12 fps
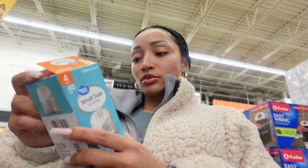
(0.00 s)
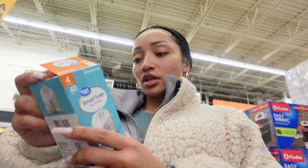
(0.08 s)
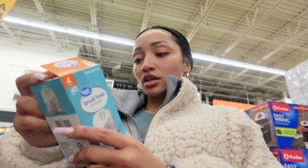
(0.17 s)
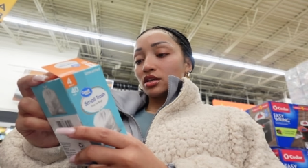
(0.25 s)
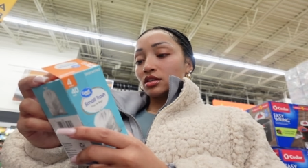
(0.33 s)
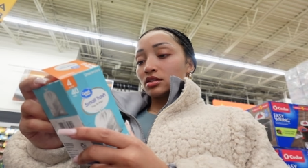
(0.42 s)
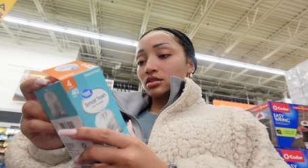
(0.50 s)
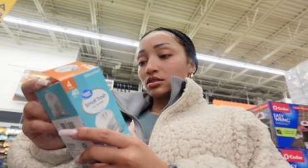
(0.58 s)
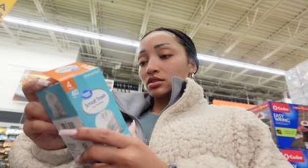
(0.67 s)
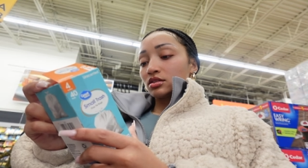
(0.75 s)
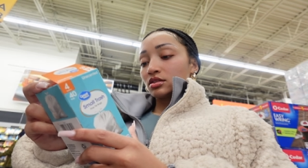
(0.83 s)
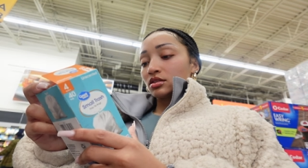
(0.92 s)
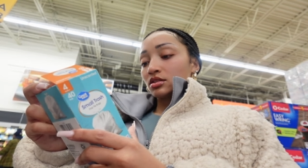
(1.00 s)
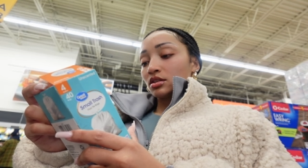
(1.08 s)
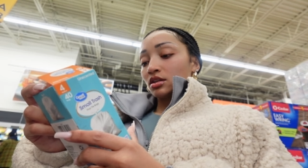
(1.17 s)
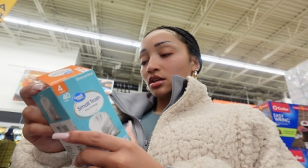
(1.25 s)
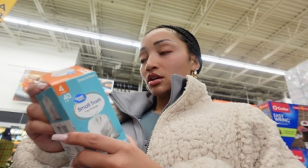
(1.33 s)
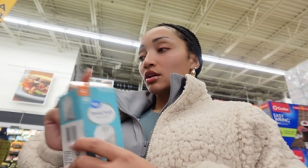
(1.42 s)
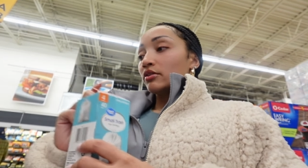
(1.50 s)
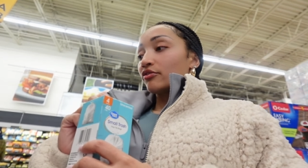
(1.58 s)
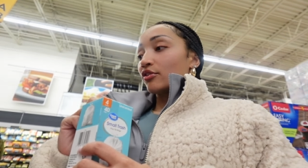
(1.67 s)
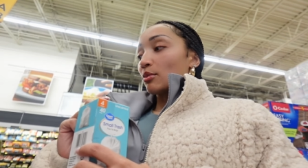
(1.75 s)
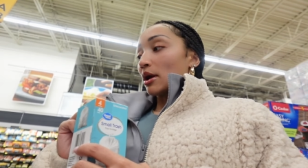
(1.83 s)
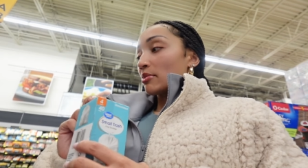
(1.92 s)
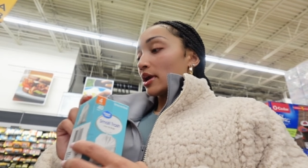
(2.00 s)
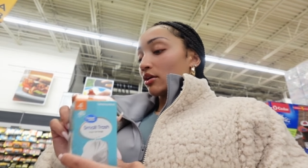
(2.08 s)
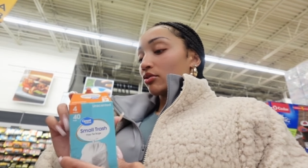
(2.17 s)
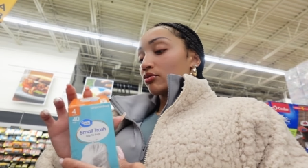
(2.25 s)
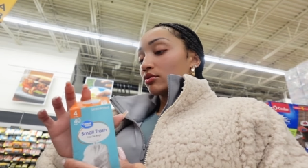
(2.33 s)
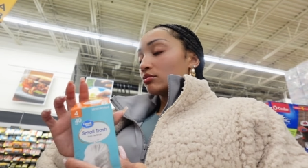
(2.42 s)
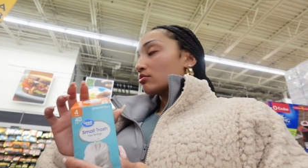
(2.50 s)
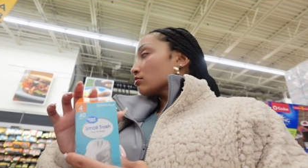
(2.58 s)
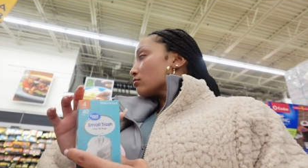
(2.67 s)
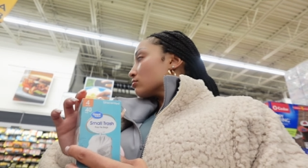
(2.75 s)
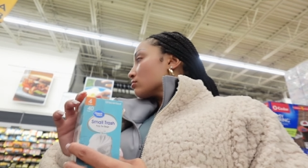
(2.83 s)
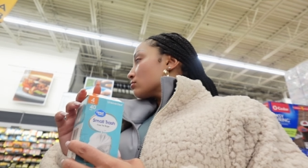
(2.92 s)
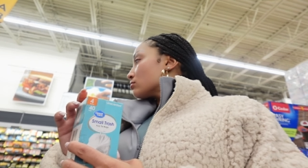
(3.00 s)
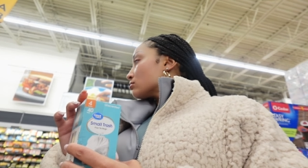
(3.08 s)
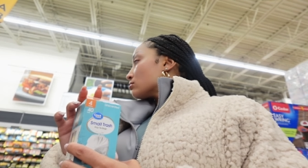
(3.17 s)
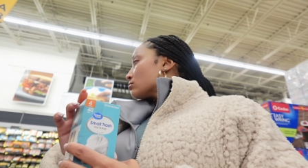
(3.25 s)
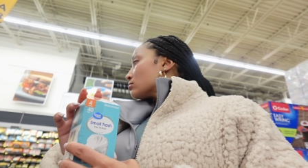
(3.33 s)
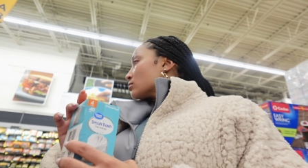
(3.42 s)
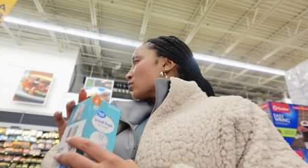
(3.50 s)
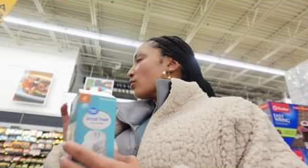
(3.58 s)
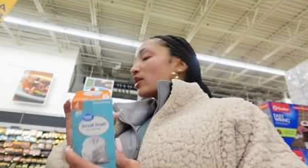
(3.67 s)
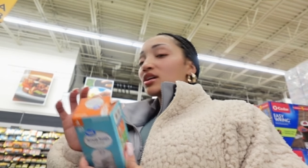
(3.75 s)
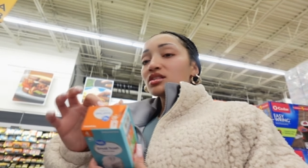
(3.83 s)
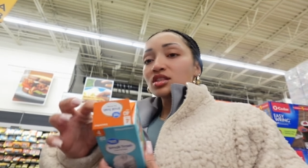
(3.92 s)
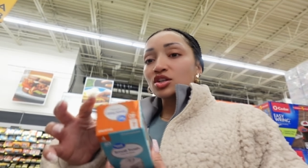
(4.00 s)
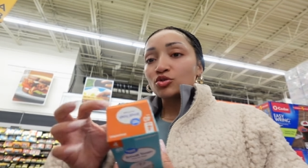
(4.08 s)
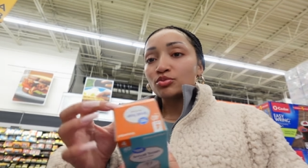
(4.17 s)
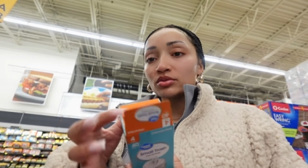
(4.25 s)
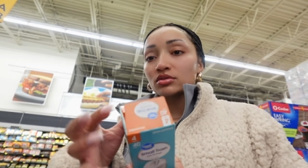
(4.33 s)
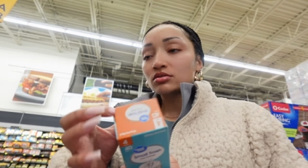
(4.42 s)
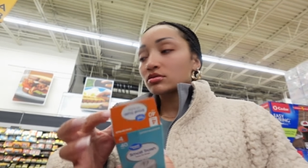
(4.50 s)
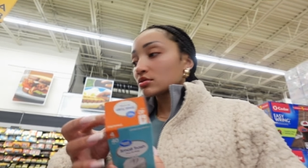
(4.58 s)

bags for my bathroom. Why is it open?